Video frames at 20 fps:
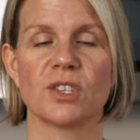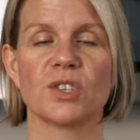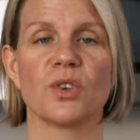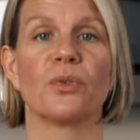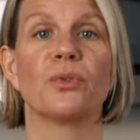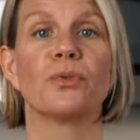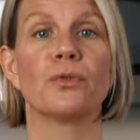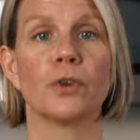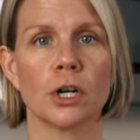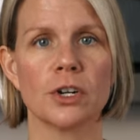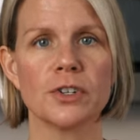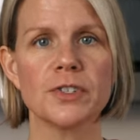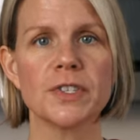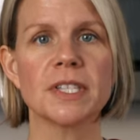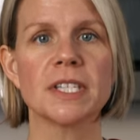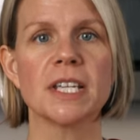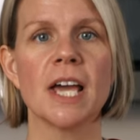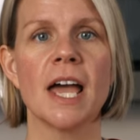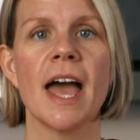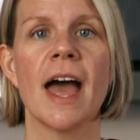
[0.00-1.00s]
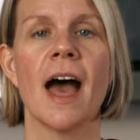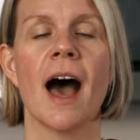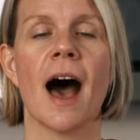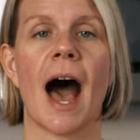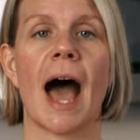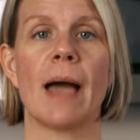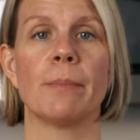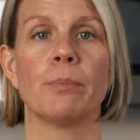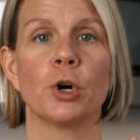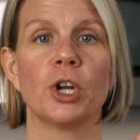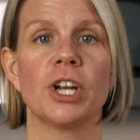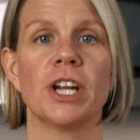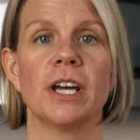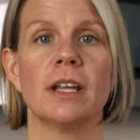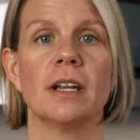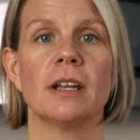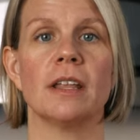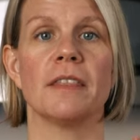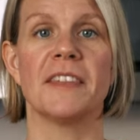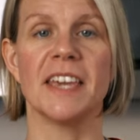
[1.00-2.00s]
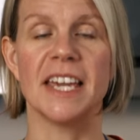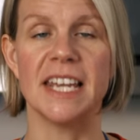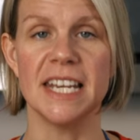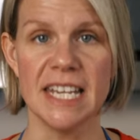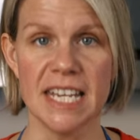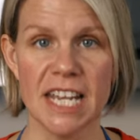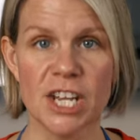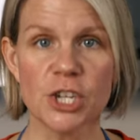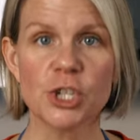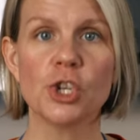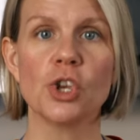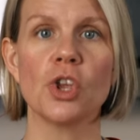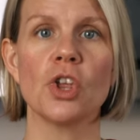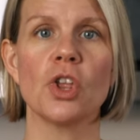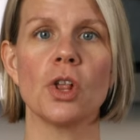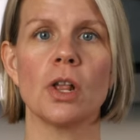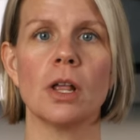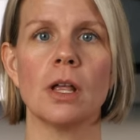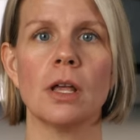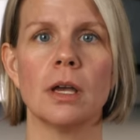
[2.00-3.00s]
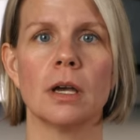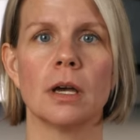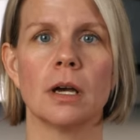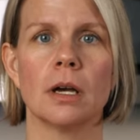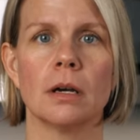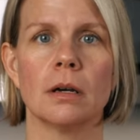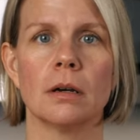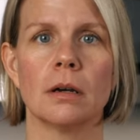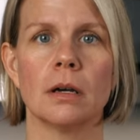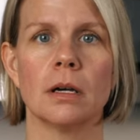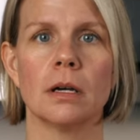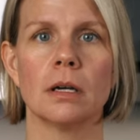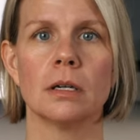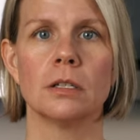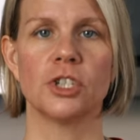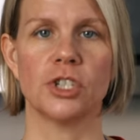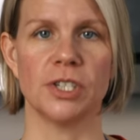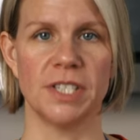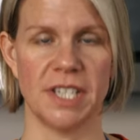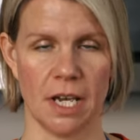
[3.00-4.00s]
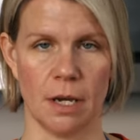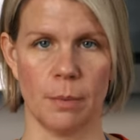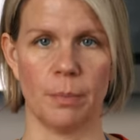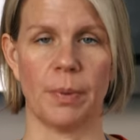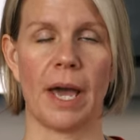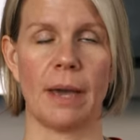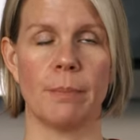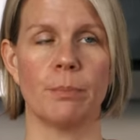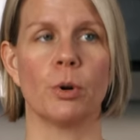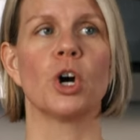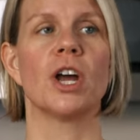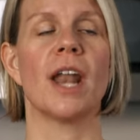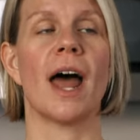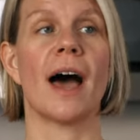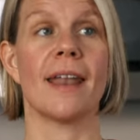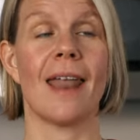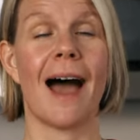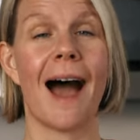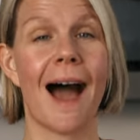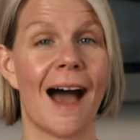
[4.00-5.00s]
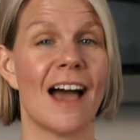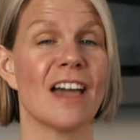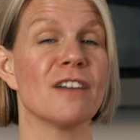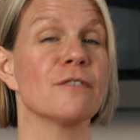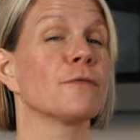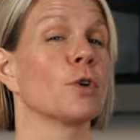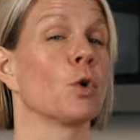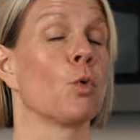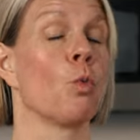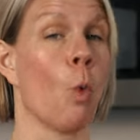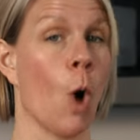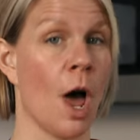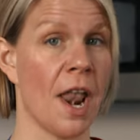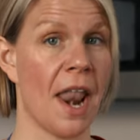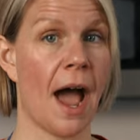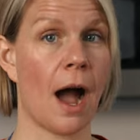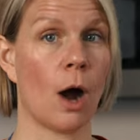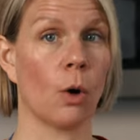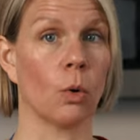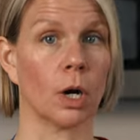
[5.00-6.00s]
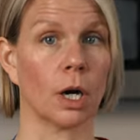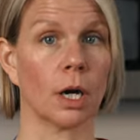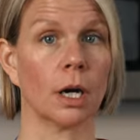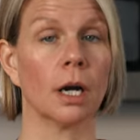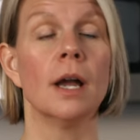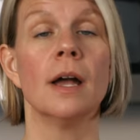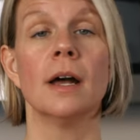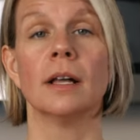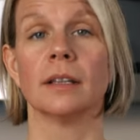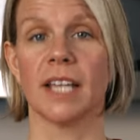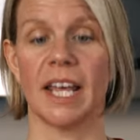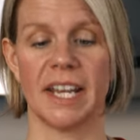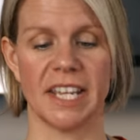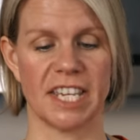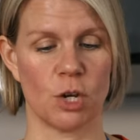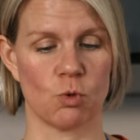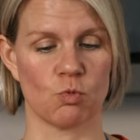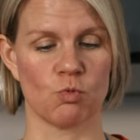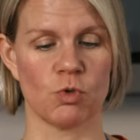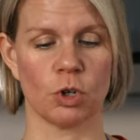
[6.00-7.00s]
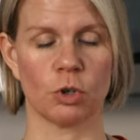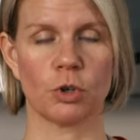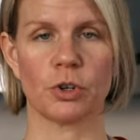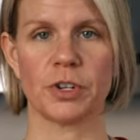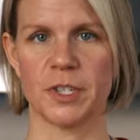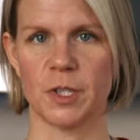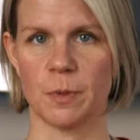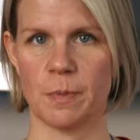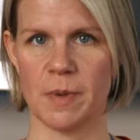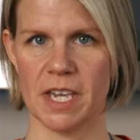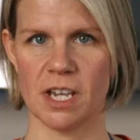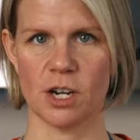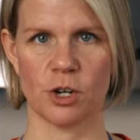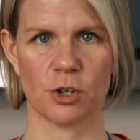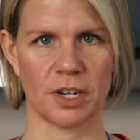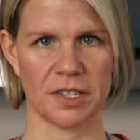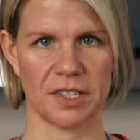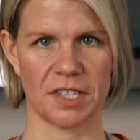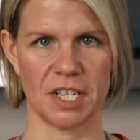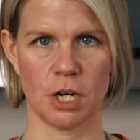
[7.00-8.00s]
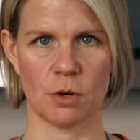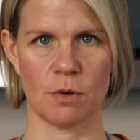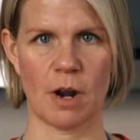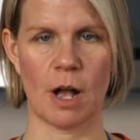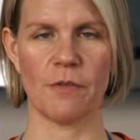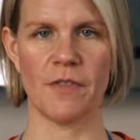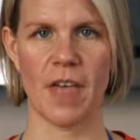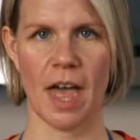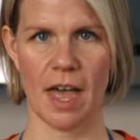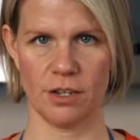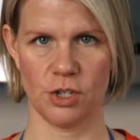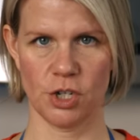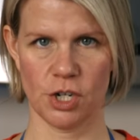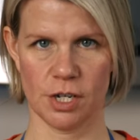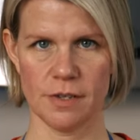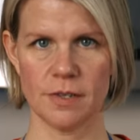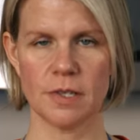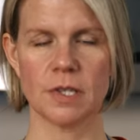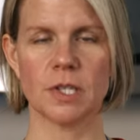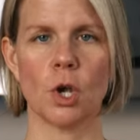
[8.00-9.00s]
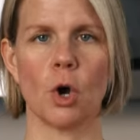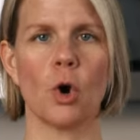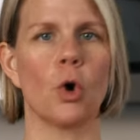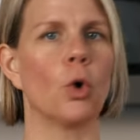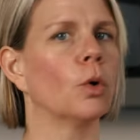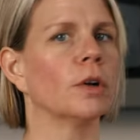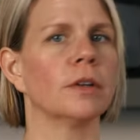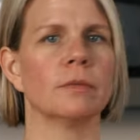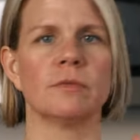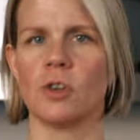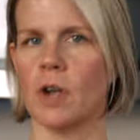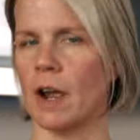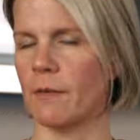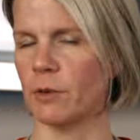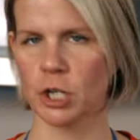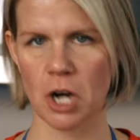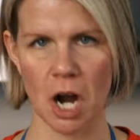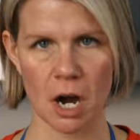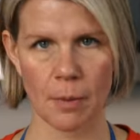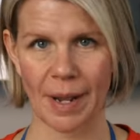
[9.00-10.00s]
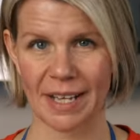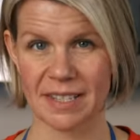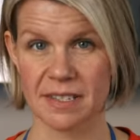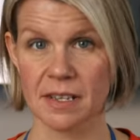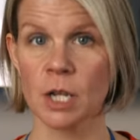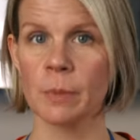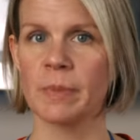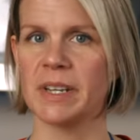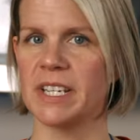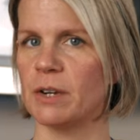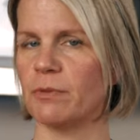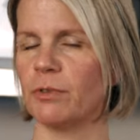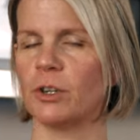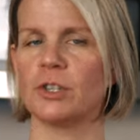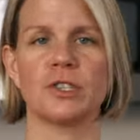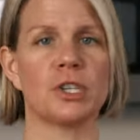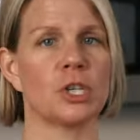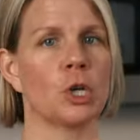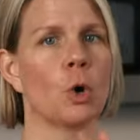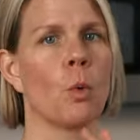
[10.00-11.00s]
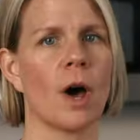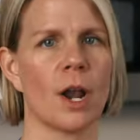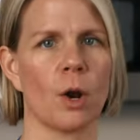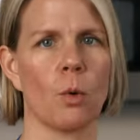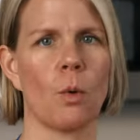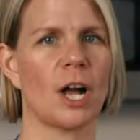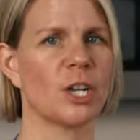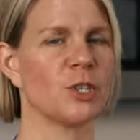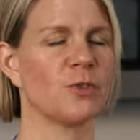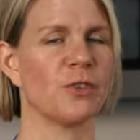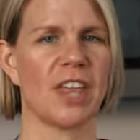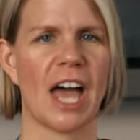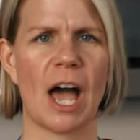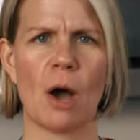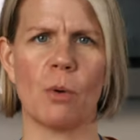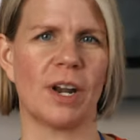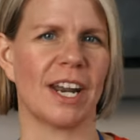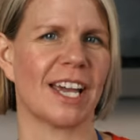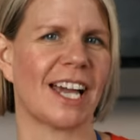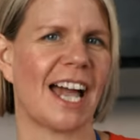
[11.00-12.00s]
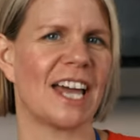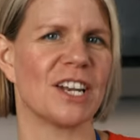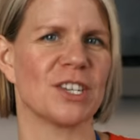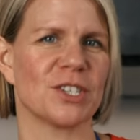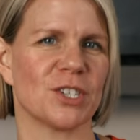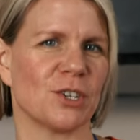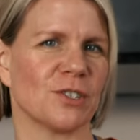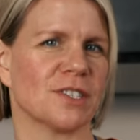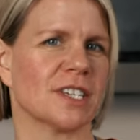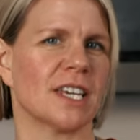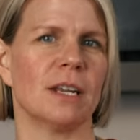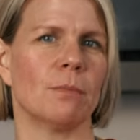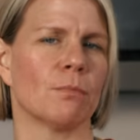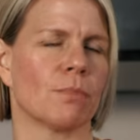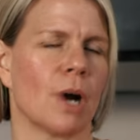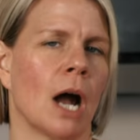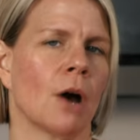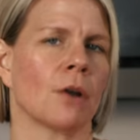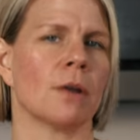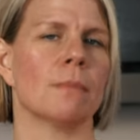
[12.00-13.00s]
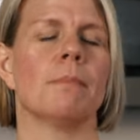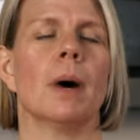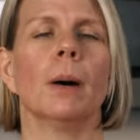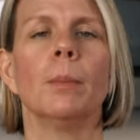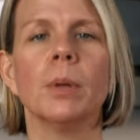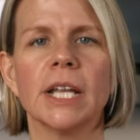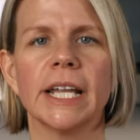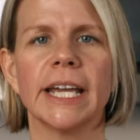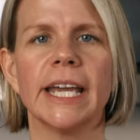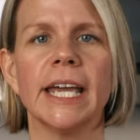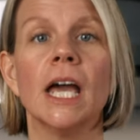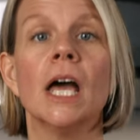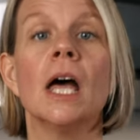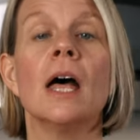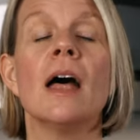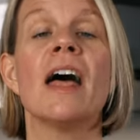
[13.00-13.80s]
So, first, I put it the initial dip I put on high for one hour, let it get real crispy and crusty around the edges. So every crock pot's a little bit different, so you'll want to watch for that when it kind of starts getting brown and bubbly.